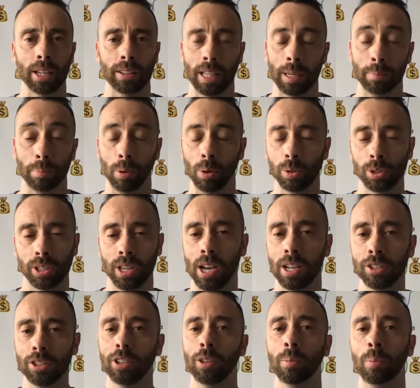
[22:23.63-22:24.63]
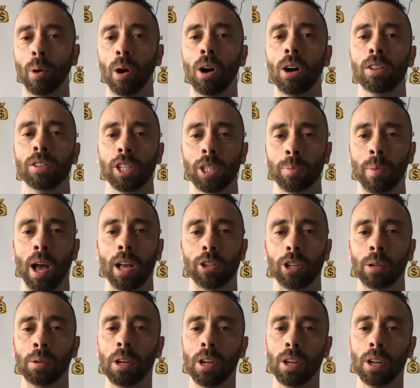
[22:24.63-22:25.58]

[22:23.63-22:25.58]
I think, both sides of the ball in this matchup.